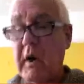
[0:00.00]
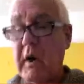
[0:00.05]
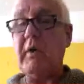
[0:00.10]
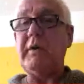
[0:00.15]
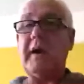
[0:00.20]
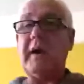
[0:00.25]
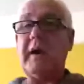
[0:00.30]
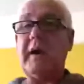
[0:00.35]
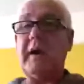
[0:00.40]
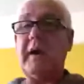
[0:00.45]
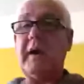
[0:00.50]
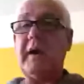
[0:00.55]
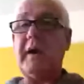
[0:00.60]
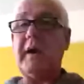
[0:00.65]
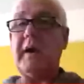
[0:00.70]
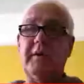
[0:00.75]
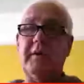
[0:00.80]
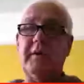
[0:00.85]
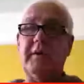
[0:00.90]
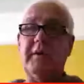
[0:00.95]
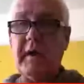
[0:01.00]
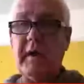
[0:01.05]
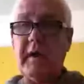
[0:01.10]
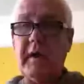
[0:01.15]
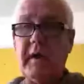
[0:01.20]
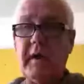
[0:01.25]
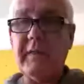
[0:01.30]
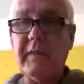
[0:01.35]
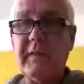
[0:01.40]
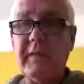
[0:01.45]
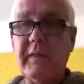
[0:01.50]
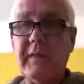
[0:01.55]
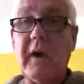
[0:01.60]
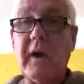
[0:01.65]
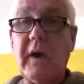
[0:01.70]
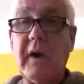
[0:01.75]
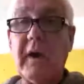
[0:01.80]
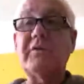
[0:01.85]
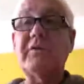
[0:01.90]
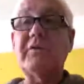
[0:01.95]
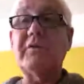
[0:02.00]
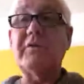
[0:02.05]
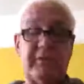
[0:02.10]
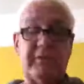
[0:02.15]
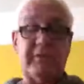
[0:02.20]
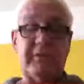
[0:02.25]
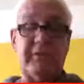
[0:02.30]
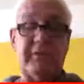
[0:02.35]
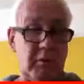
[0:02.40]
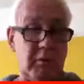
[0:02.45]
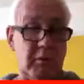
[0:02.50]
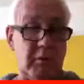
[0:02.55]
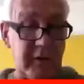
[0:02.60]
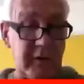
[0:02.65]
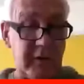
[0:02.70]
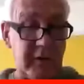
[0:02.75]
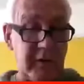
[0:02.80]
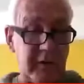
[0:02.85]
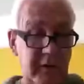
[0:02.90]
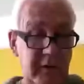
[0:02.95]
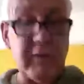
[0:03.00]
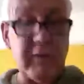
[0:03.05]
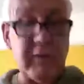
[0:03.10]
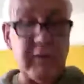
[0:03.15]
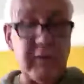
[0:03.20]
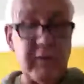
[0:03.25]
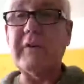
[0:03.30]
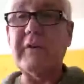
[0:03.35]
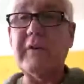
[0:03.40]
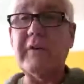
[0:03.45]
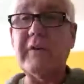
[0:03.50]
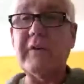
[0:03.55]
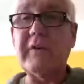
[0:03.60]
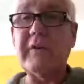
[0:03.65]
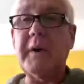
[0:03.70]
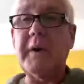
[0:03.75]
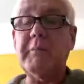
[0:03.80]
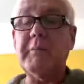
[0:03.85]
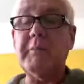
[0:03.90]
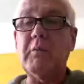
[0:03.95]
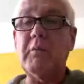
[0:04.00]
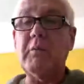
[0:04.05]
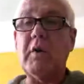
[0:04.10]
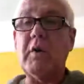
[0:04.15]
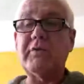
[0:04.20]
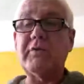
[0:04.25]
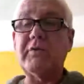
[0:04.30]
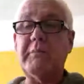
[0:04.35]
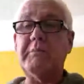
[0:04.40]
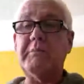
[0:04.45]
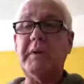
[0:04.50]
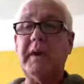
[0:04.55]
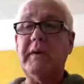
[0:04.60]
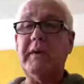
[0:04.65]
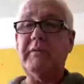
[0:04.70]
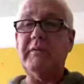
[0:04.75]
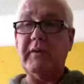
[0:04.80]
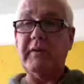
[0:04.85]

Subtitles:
Oh yes, that's it. 116 watching. 116 people watching me